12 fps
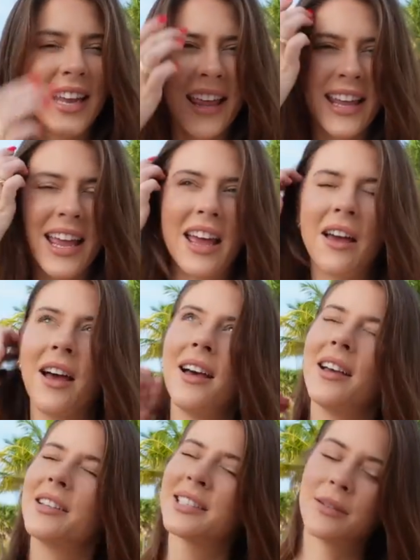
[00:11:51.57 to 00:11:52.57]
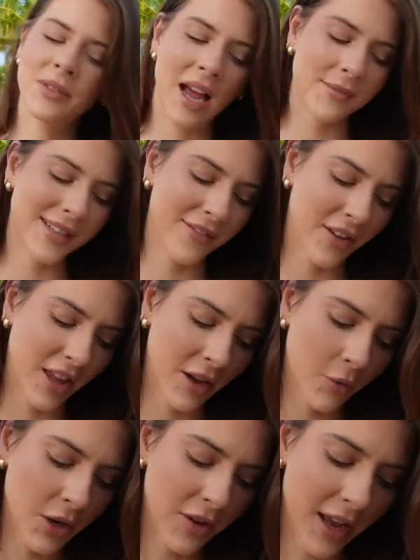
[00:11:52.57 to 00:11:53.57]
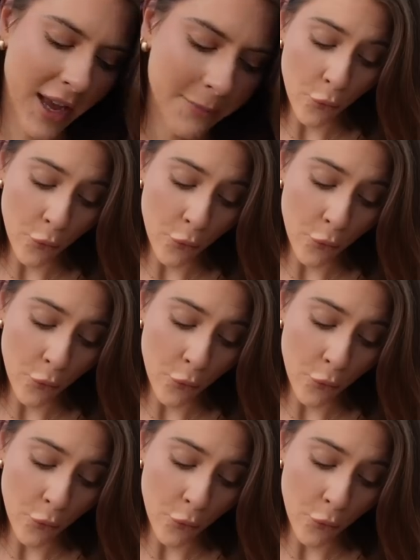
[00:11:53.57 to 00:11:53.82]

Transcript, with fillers: Like sometimes I feel like when you get